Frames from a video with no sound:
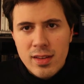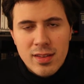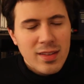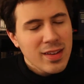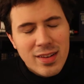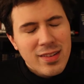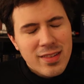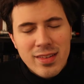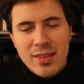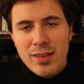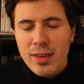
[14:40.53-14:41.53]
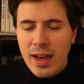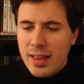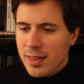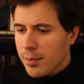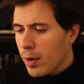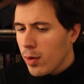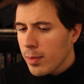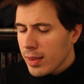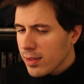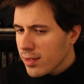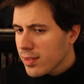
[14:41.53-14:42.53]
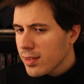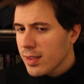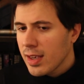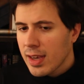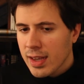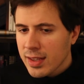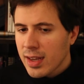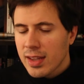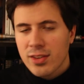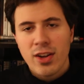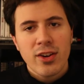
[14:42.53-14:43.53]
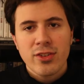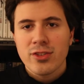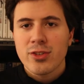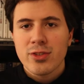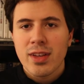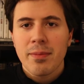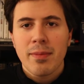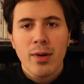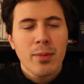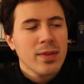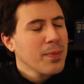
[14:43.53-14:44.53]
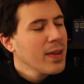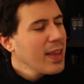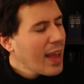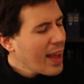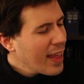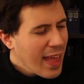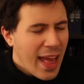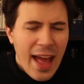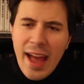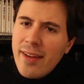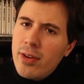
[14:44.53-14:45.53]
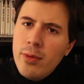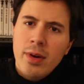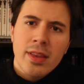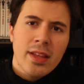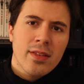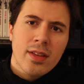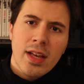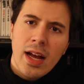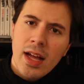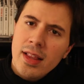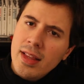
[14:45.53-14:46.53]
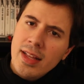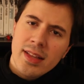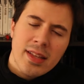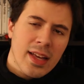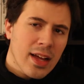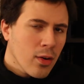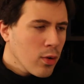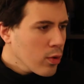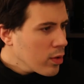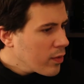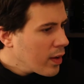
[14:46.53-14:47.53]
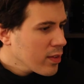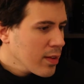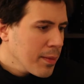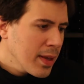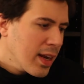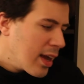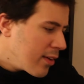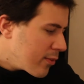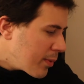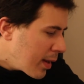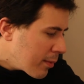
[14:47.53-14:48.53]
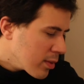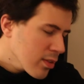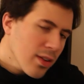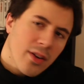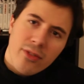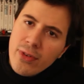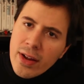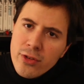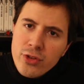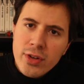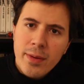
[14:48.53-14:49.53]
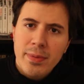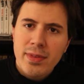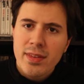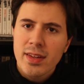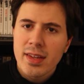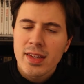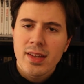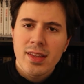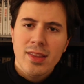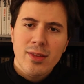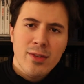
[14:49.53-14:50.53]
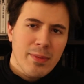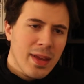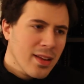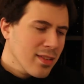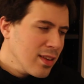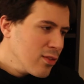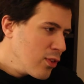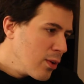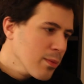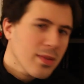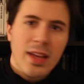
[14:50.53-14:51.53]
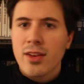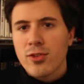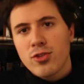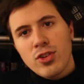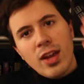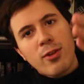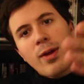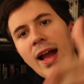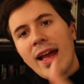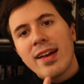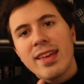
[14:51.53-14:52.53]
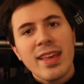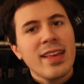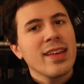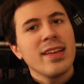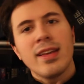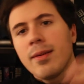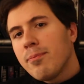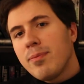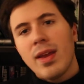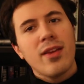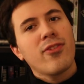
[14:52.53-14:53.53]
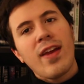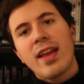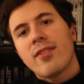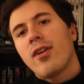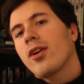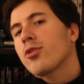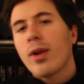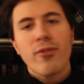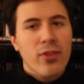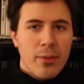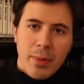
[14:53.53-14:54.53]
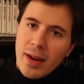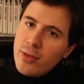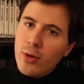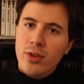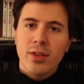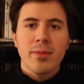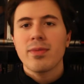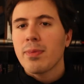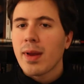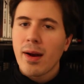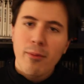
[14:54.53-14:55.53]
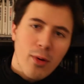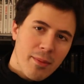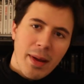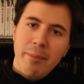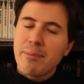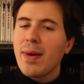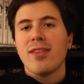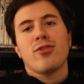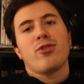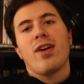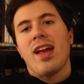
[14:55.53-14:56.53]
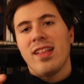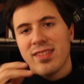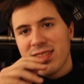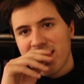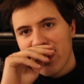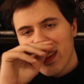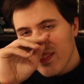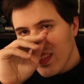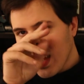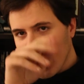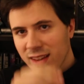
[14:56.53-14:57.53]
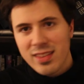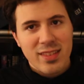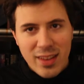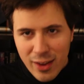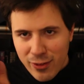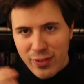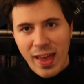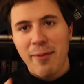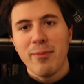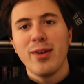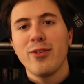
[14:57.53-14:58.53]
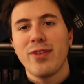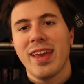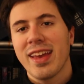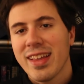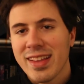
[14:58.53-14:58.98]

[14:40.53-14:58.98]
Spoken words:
So, you know, it's just those kinds of moments. I cherish those type of moments. But yeah, everyone that's contacted and got a hold of us, I mean, I've been able to start friendships because of these films, like Jake Riley, big fan of ours right from the Price of Loyalty. He's become one of my best friends because of that movie.